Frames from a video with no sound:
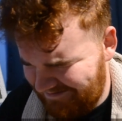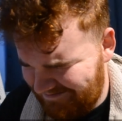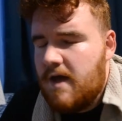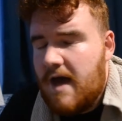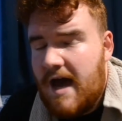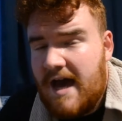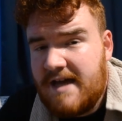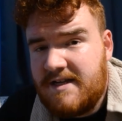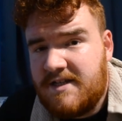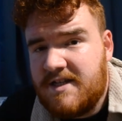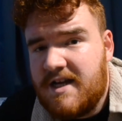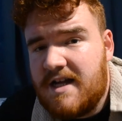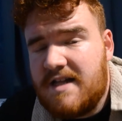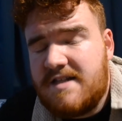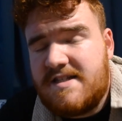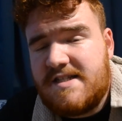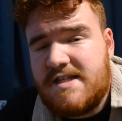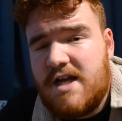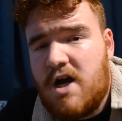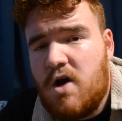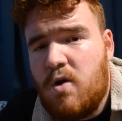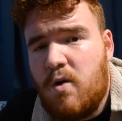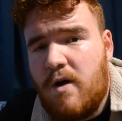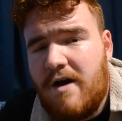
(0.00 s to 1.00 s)
And
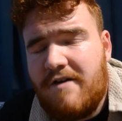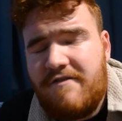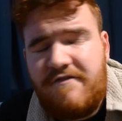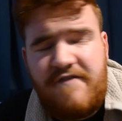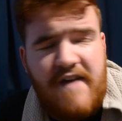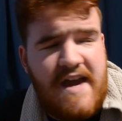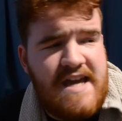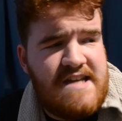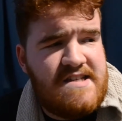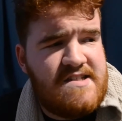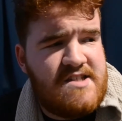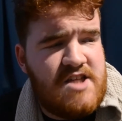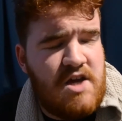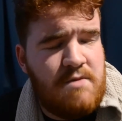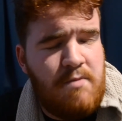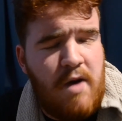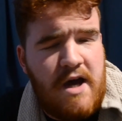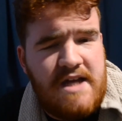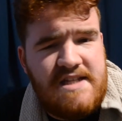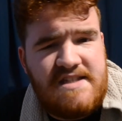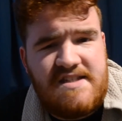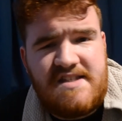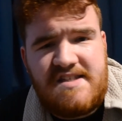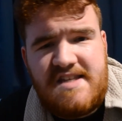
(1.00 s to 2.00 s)
also a face you
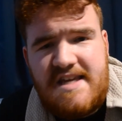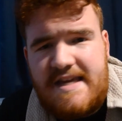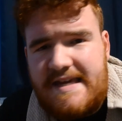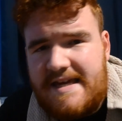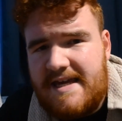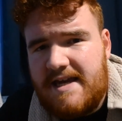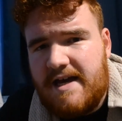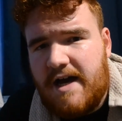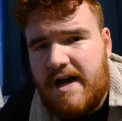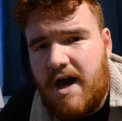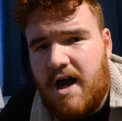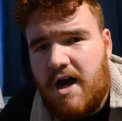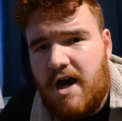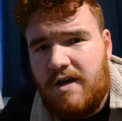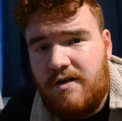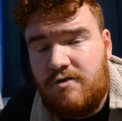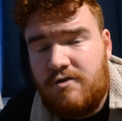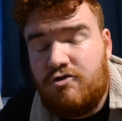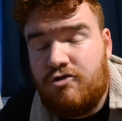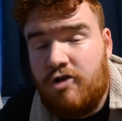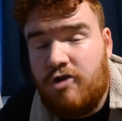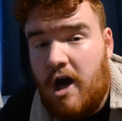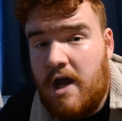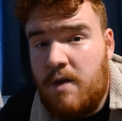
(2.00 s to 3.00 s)
might see on
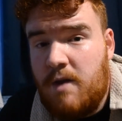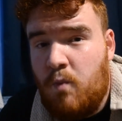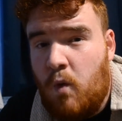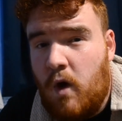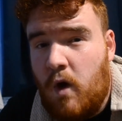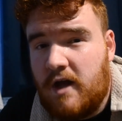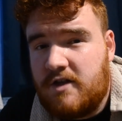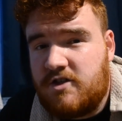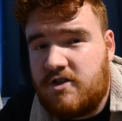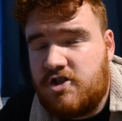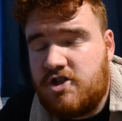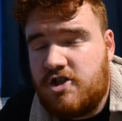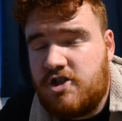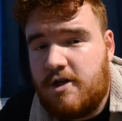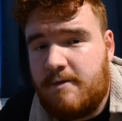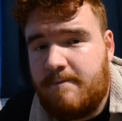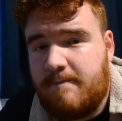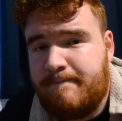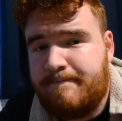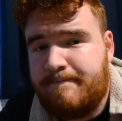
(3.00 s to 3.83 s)
Crime Watch.